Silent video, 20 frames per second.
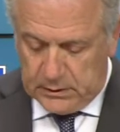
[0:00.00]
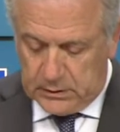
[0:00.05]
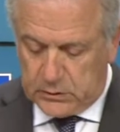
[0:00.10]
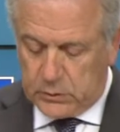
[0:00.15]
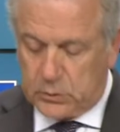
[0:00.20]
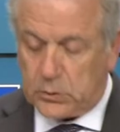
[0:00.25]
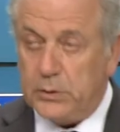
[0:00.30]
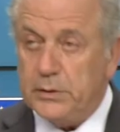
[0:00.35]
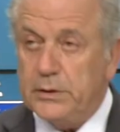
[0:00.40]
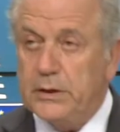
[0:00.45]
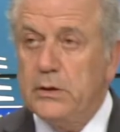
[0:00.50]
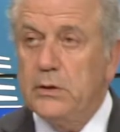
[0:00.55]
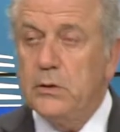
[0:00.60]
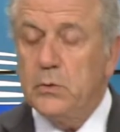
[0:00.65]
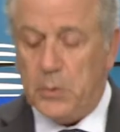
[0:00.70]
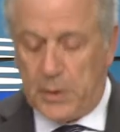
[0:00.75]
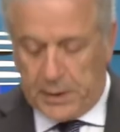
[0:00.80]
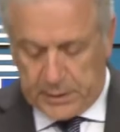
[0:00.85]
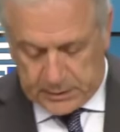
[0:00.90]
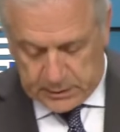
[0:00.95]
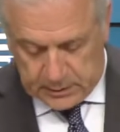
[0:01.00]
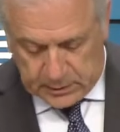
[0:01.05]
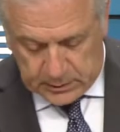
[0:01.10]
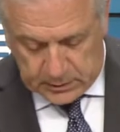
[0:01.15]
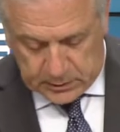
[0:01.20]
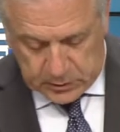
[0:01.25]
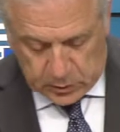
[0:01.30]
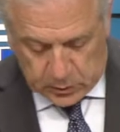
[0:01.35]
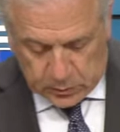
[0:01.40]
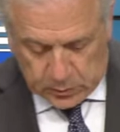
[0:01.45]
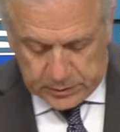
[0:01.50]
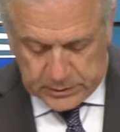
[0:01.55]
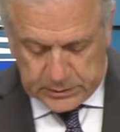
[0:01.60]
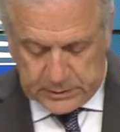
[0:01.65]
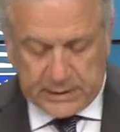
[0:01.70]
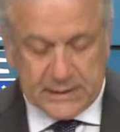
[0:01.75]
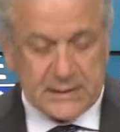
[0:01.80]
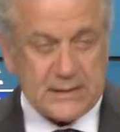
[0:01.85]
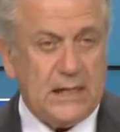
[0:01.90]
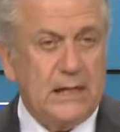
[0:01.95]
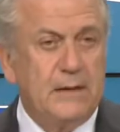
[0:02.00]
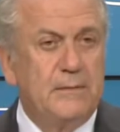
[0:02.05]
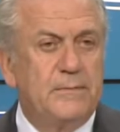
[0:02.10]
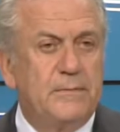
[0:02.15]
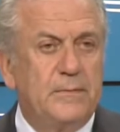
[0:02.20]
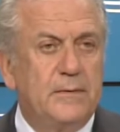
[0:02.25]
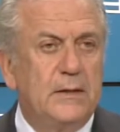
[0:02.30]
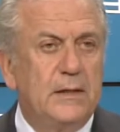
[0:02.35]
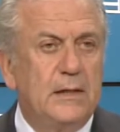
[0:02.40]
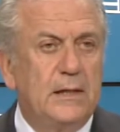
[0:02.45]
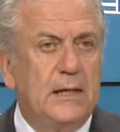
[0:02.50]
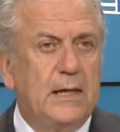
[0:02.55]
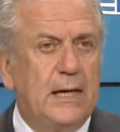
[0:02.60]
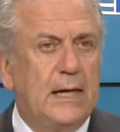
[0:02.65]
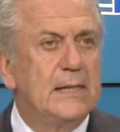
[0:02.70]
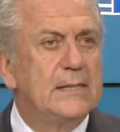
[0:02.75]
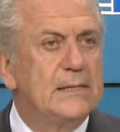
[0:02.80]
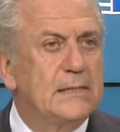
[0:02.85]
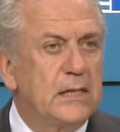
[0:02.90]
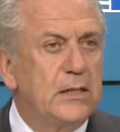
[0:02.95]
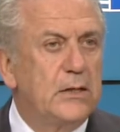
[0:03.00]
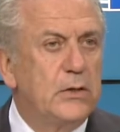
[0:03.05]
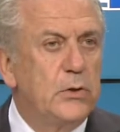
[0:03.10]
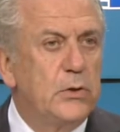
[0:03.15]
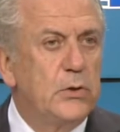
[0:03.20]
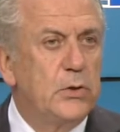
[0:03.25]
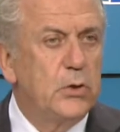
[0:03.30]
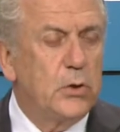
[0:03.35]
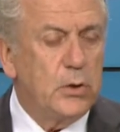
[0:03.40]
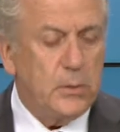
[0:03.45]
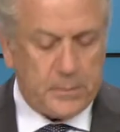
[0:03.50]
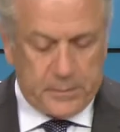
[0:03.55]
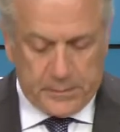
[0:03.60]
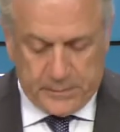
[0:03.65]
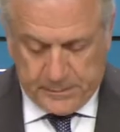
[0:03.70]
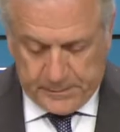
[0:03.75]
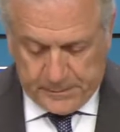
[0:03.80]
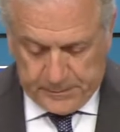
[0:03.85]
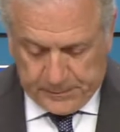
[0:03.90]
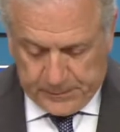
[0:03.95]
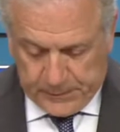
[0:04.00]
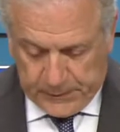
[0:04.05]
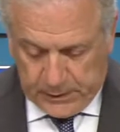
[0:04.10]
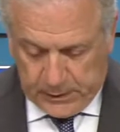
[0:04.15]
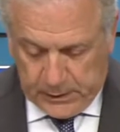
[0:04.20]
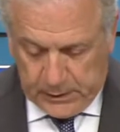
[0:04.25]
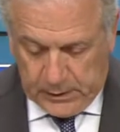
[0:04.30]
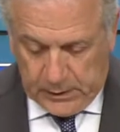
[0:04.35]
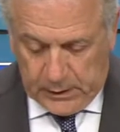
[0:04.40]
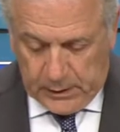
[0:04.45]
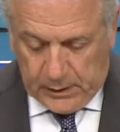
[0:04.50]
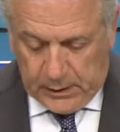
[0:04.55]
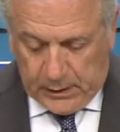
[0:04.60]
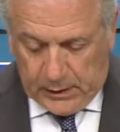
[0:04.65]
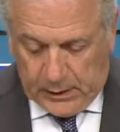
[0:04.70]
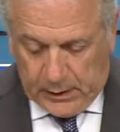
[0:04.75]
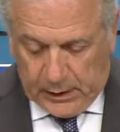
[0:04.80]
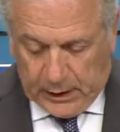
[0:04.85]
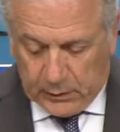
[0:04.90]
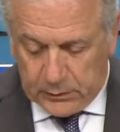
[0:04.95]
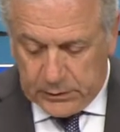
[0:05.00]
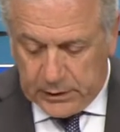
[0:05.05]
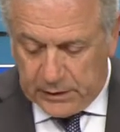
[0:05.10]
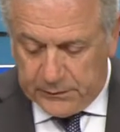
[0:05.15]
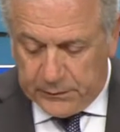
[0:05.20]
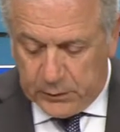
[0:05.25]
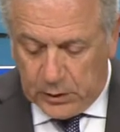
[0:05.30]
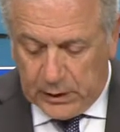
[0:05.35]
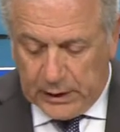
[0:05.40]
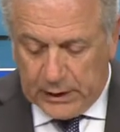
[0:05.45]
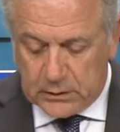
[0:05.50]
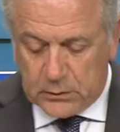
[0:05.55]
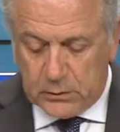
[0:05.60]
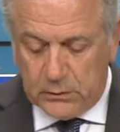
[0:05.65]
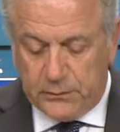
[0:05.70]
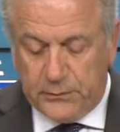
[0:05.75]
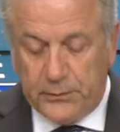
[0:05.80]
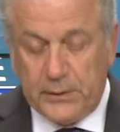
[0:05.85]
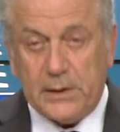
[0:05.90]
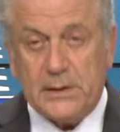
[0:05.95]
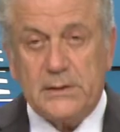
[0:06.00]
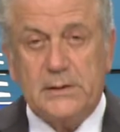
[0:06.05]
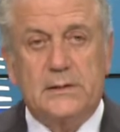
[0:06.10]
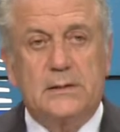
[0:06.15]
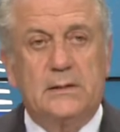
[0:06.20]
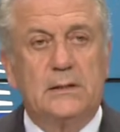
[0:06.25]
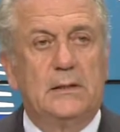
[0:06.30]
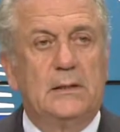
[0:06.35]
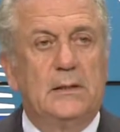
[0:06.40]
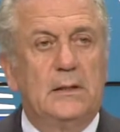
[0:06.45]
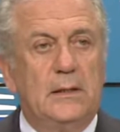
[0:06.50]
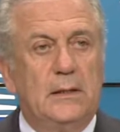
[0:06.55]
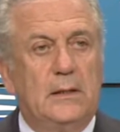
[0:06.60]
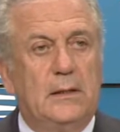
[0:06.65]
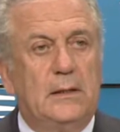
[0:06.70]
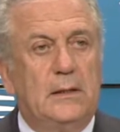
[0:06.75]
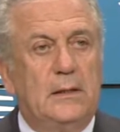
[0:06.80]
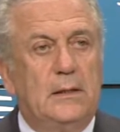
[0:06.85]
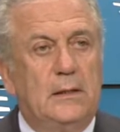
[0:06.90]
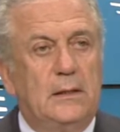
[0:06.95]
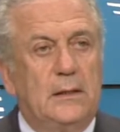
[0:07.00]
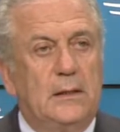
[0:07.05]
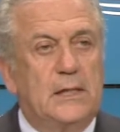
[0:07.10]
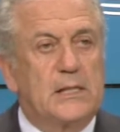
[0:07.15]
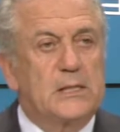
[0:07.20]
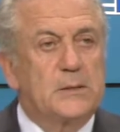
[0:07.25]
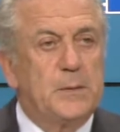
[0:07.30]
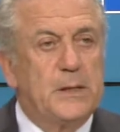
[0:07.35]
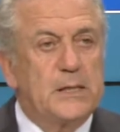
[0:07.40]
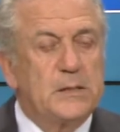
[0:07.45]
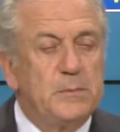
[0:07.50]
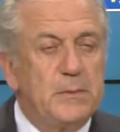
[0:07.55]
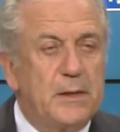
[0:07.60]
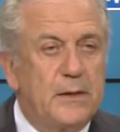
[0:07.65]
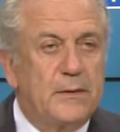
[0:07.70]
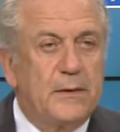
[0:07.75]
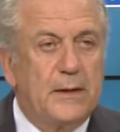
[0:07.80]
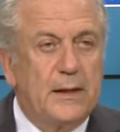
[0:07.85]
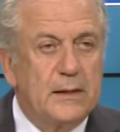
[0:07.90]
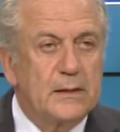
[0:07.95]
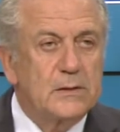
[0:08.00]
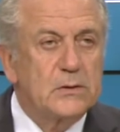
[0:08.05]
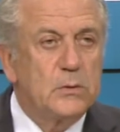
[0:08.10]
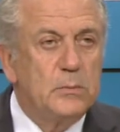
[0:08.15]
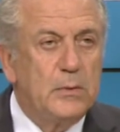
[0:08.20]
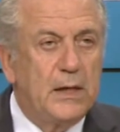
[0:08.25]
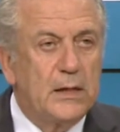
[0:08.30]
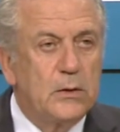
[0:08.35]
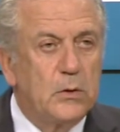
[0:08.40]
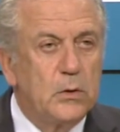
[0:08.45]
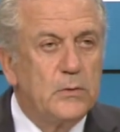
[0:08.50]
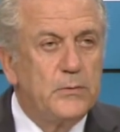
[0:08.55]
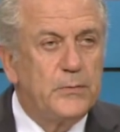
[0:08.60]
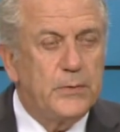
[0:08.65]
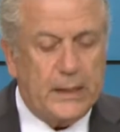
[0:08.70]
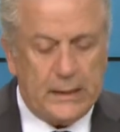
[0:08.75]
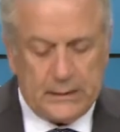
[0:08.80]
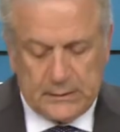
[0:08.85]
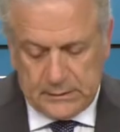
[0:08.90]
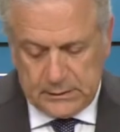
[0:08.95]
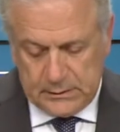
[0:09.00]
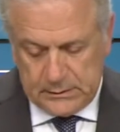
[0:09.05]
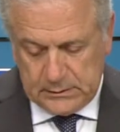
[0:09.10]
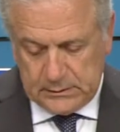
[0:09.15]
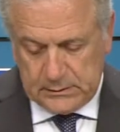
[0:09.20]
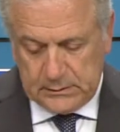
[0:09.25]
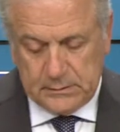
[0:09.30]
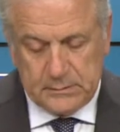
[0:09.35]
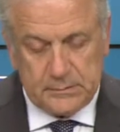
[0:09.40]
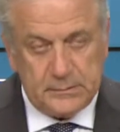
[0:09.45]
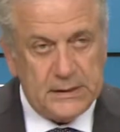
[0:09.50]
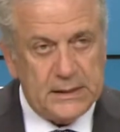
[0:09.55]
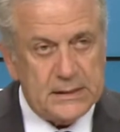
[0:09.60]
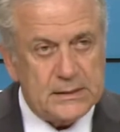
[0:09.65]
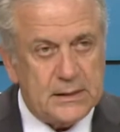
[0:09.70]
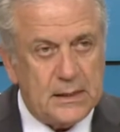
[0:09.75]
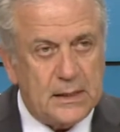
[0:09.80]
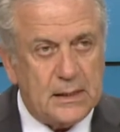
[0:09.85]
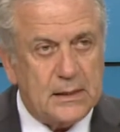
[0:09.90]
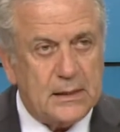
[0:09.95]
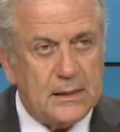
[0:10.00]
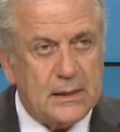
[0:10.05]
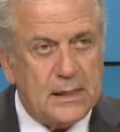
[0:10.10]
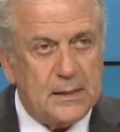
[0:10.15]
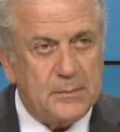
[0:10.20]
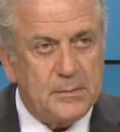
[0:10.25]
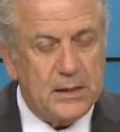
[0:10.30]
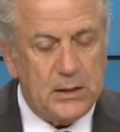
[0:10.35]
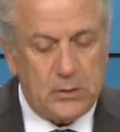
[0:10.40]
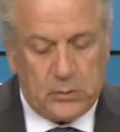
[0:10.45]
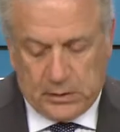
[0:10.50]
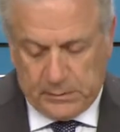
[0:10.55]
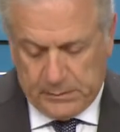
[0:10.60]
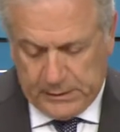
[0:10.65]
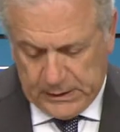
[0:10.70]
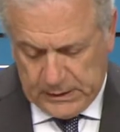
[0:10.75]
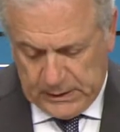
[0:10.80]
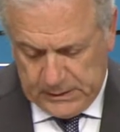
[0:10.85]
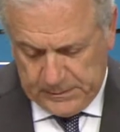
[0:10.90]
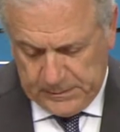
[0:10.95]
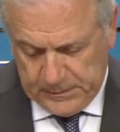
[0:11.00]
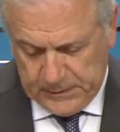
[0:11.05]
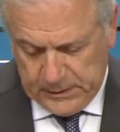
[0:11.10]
to continue working towards a safe and secure Europe. I would therefore like to first express my thanks to my good friend, Minister Carmelo Abella,